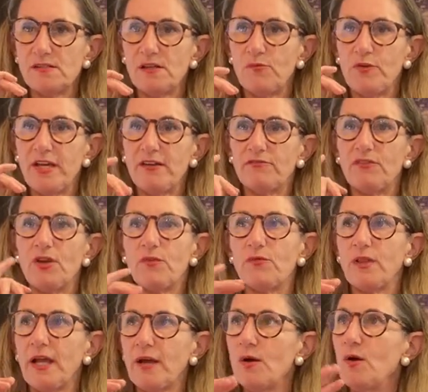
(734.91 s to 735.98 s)
and we have
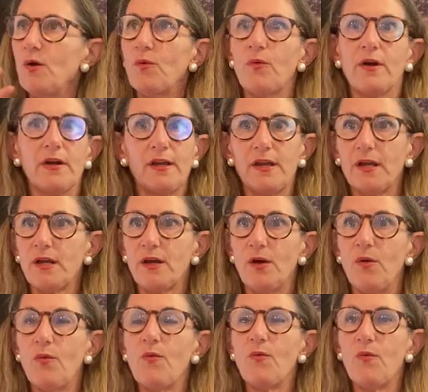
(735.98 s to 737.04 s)
like, where did it
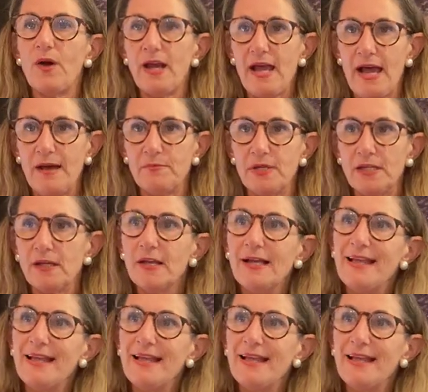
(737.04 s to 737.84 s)
go? What happened?